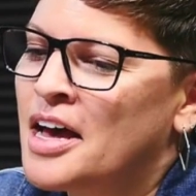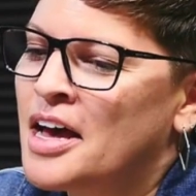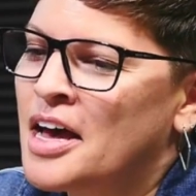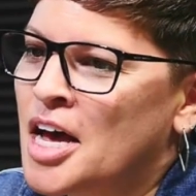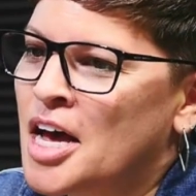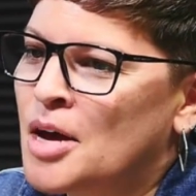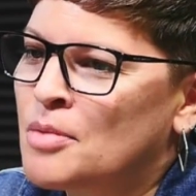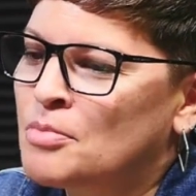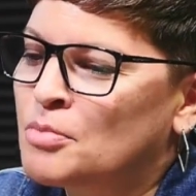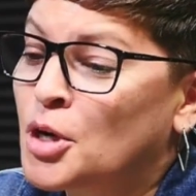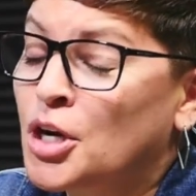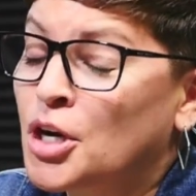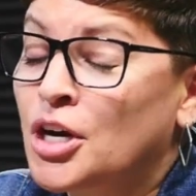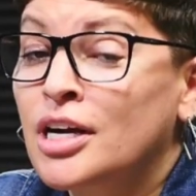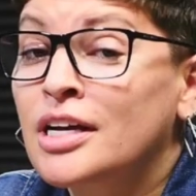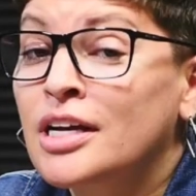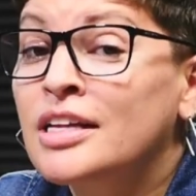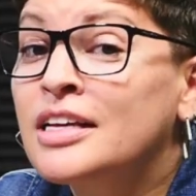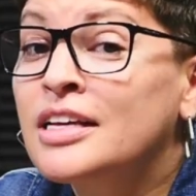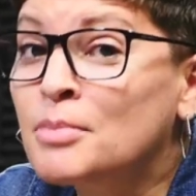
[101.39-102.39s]
Um,
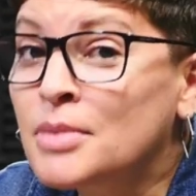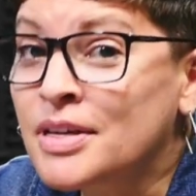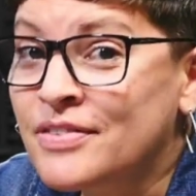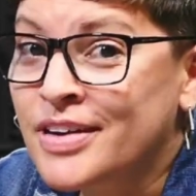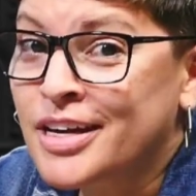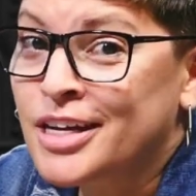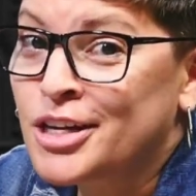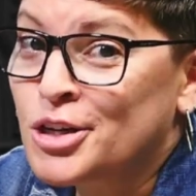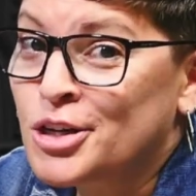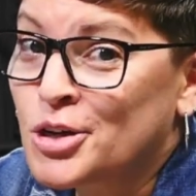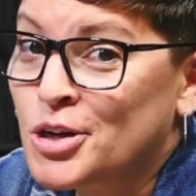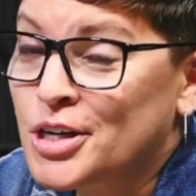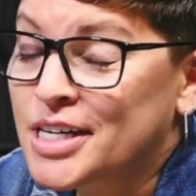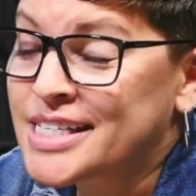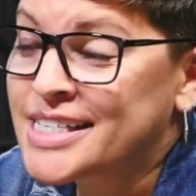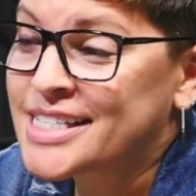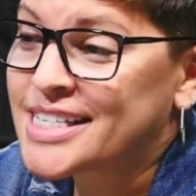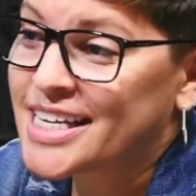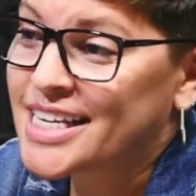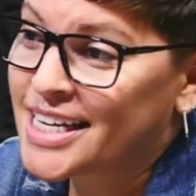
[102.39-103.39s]
currently, I'm living in New
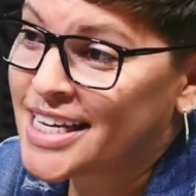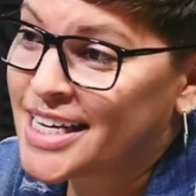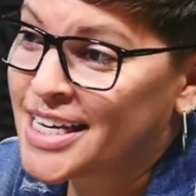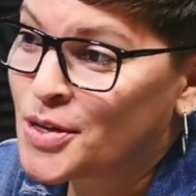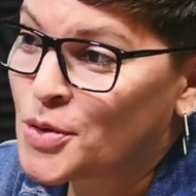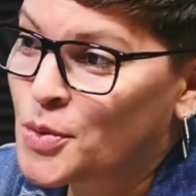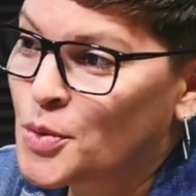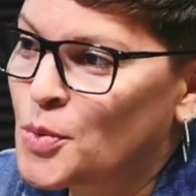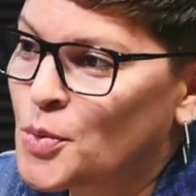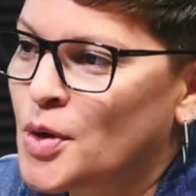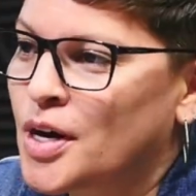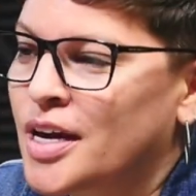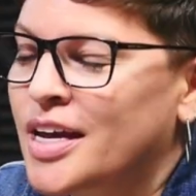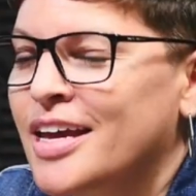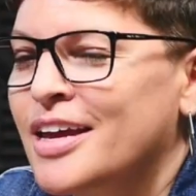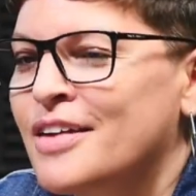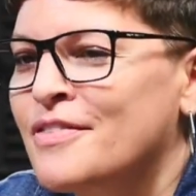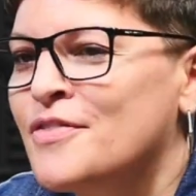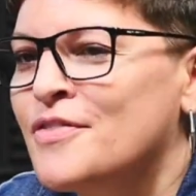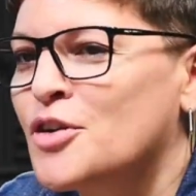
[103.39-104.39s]
York City, Yay.
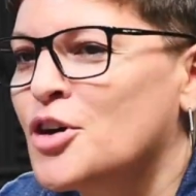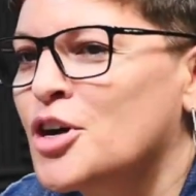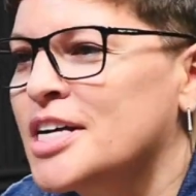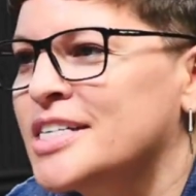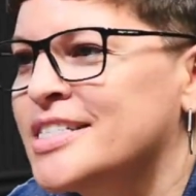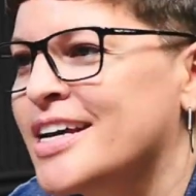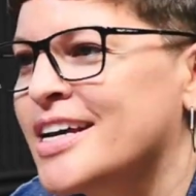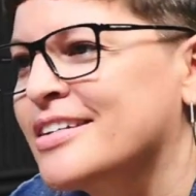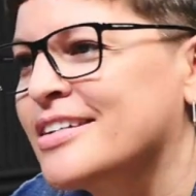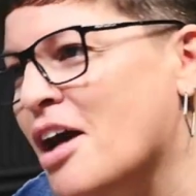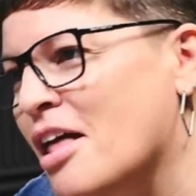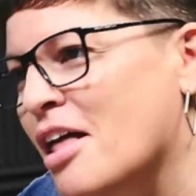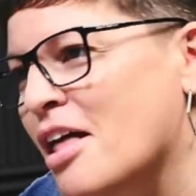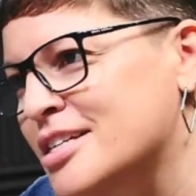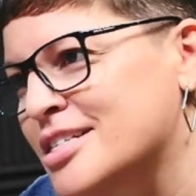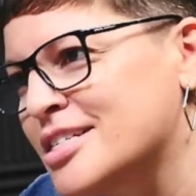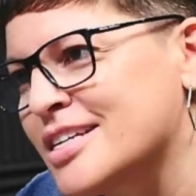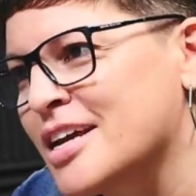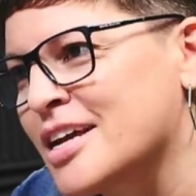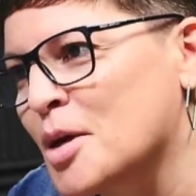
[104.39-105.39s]
working for a
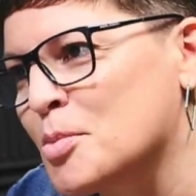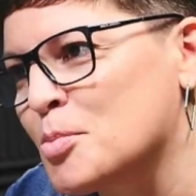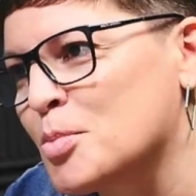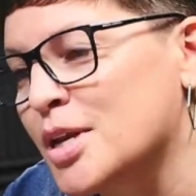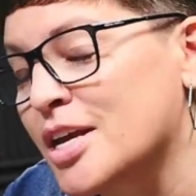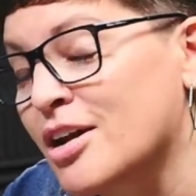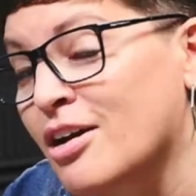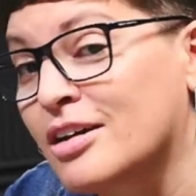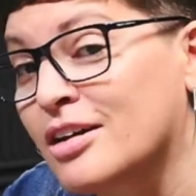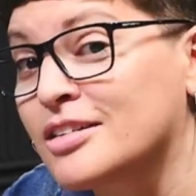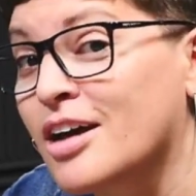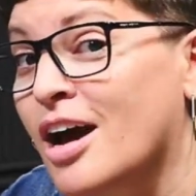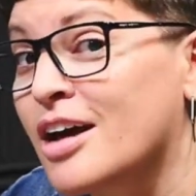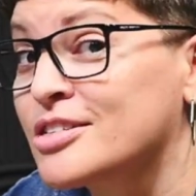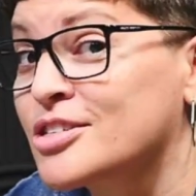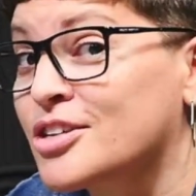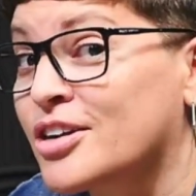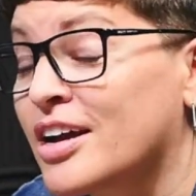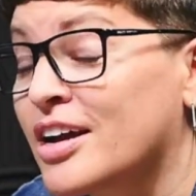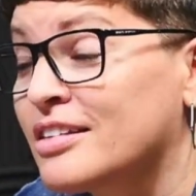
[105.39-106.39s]
technology company called
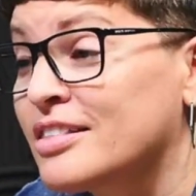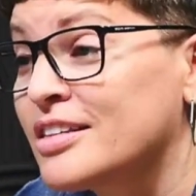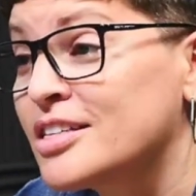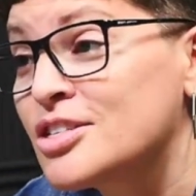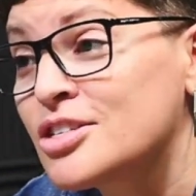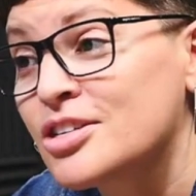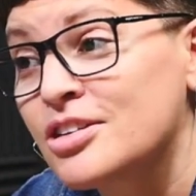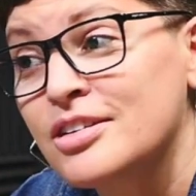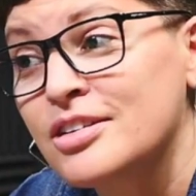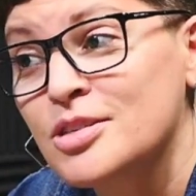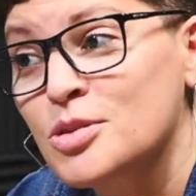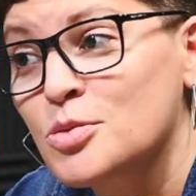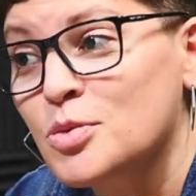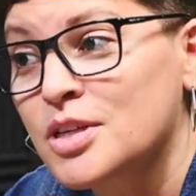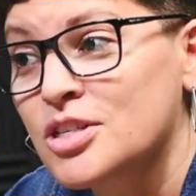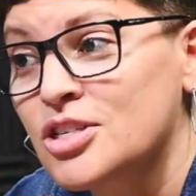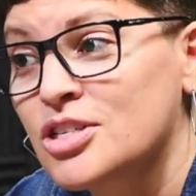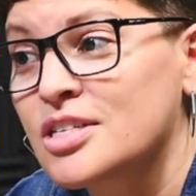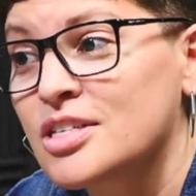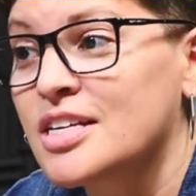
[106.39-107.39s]
Oscar Health Insurance,
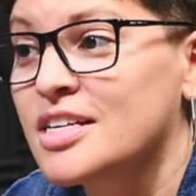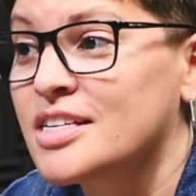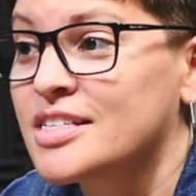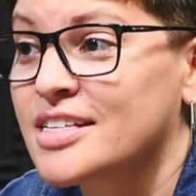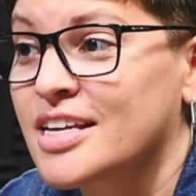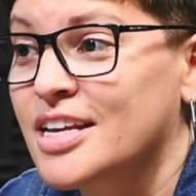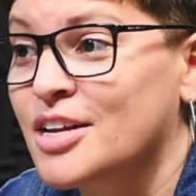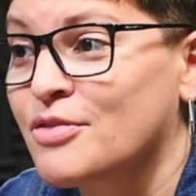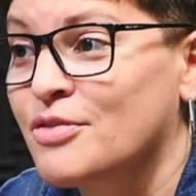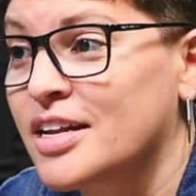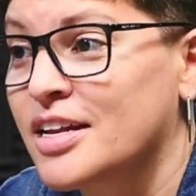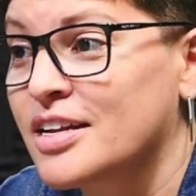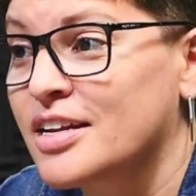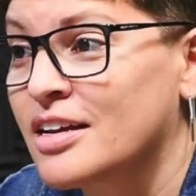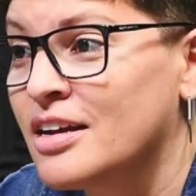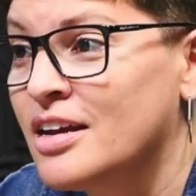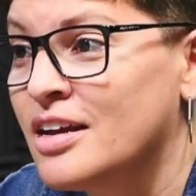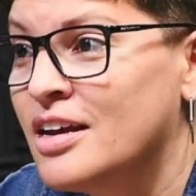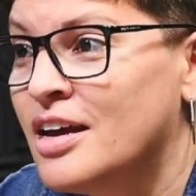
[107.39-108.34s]
which is getting ready.